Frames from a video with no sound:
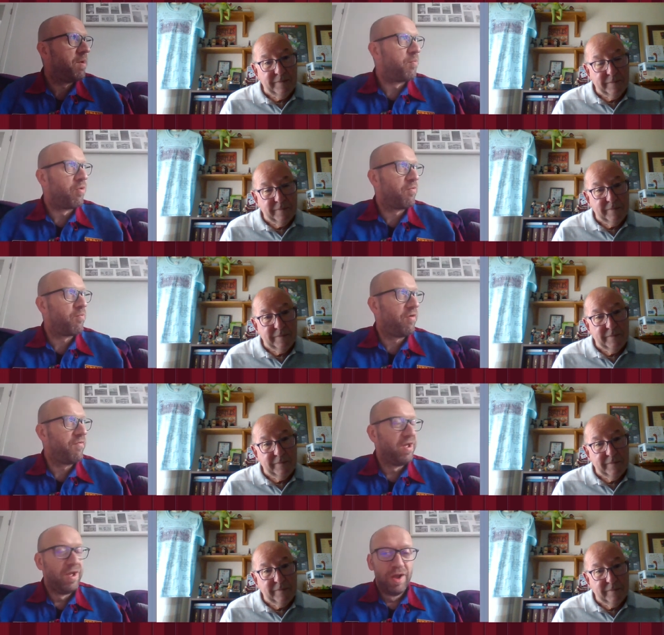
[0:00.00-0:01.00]
Speaker 1: bit of prof-
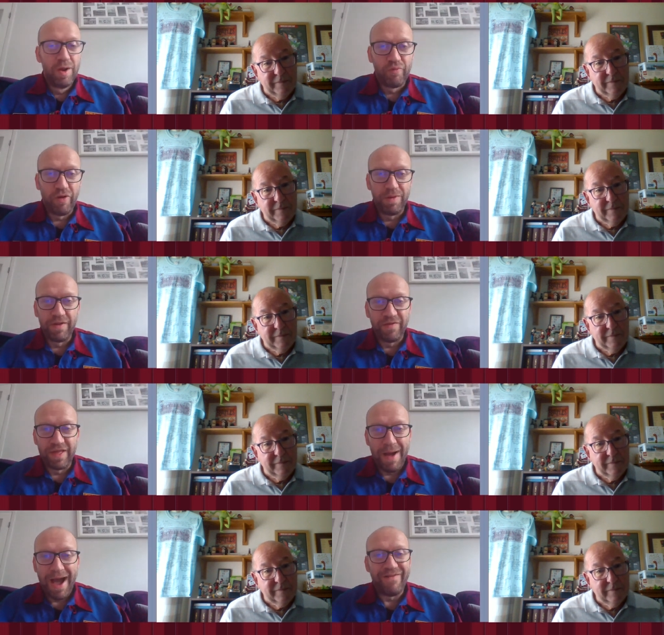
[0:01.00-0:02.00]
profit, probably for the
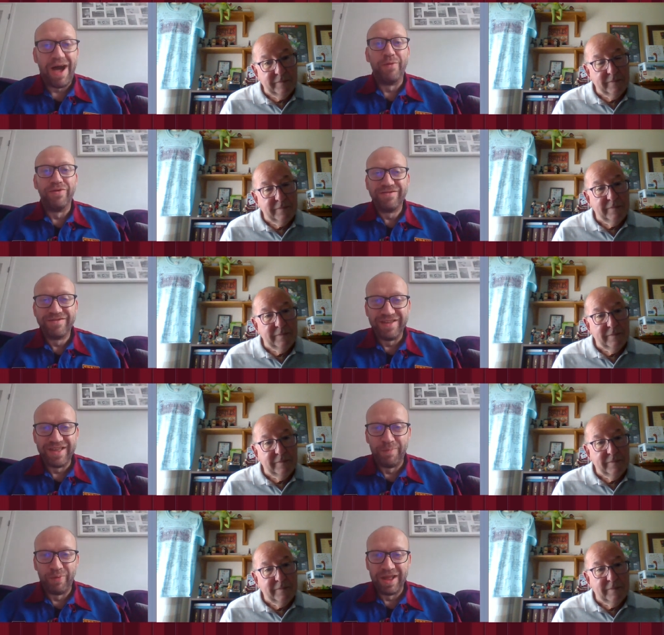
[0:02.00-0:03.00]
amount of hours that
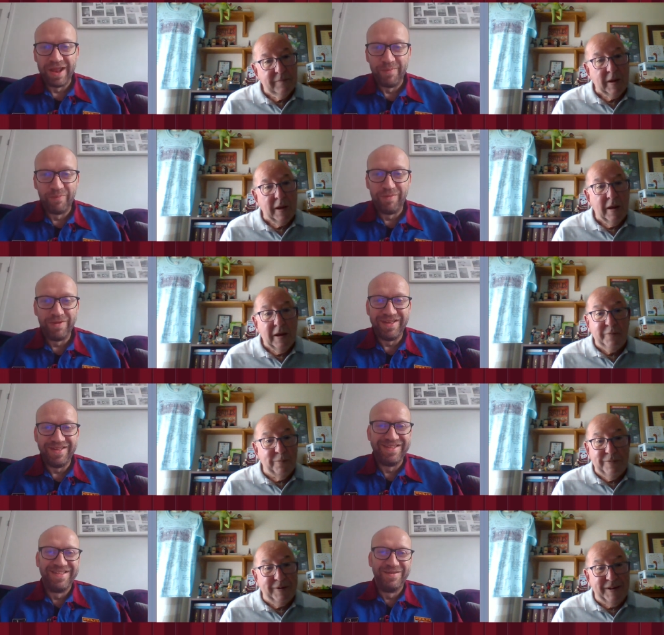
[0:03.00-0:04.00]
you put in, probably
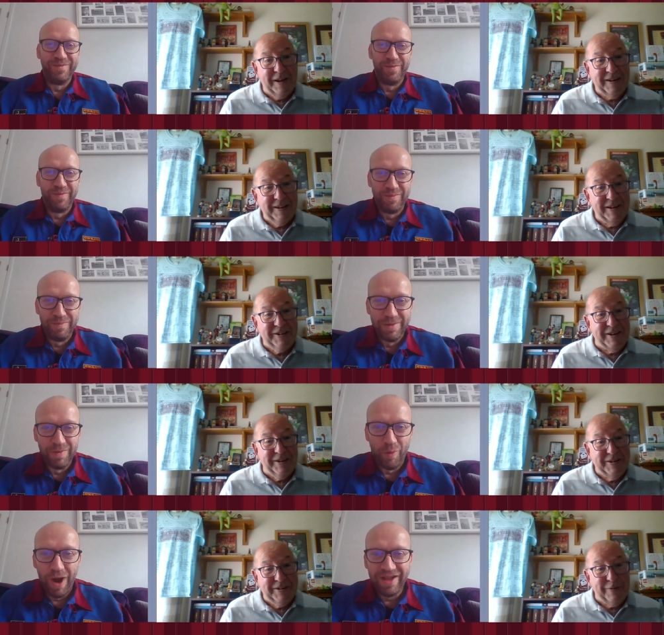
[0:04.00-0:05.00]
it, yeah, it
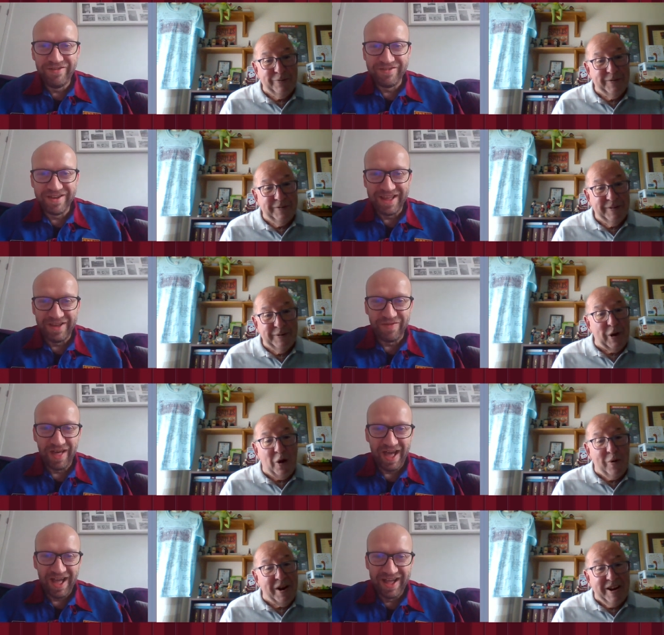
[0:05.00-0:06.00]
minimum wage, isn't it? If
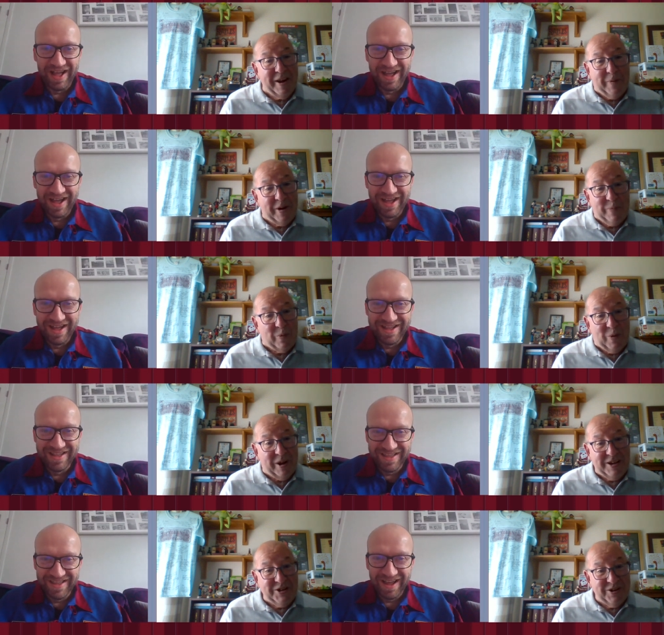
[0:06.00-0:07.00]
nowhere that,
Speaker 2: near minimum
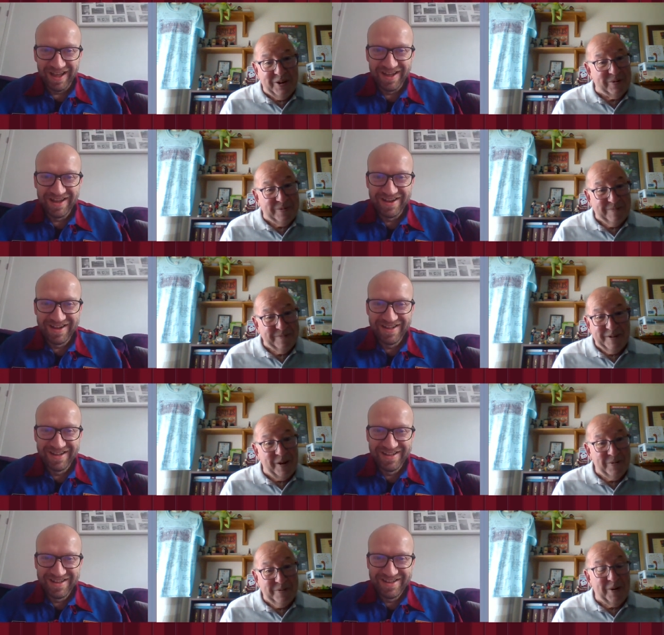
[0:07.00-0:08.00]
wage. Yeah. No,
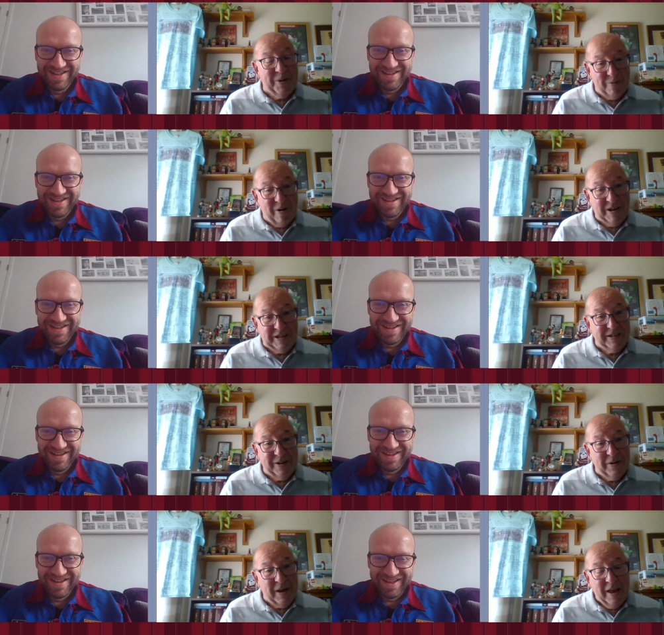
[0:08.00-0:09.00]
no, no, you're right.
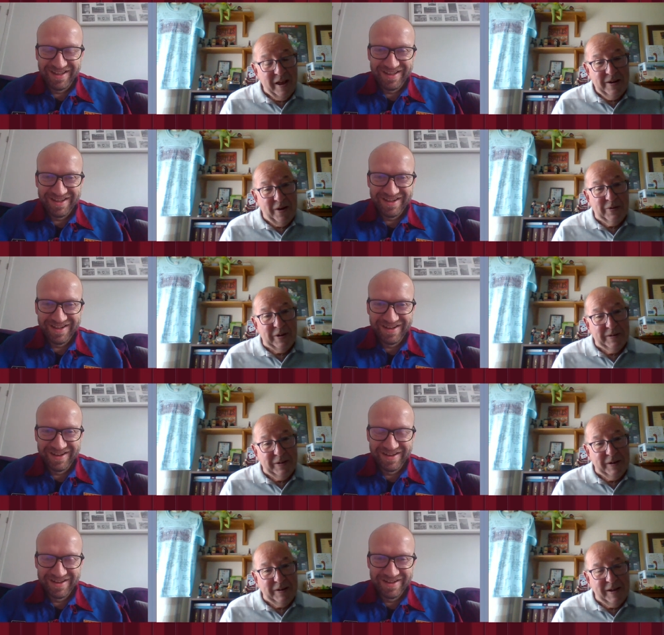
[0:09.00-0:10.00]
No, no, the,
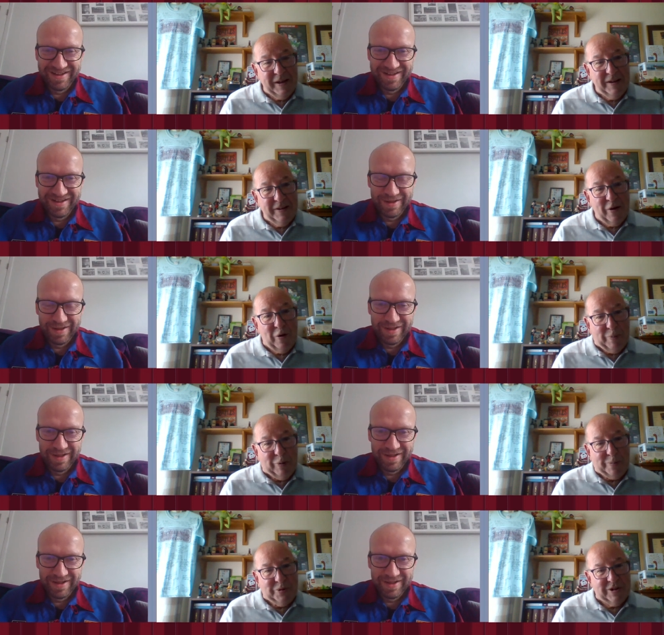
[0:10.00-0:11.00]
the the whole
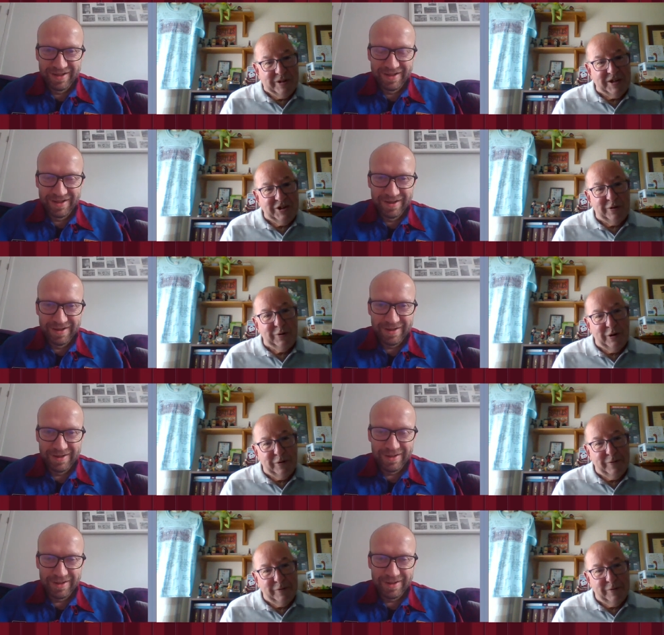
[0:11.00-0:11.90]
purpose of this, you you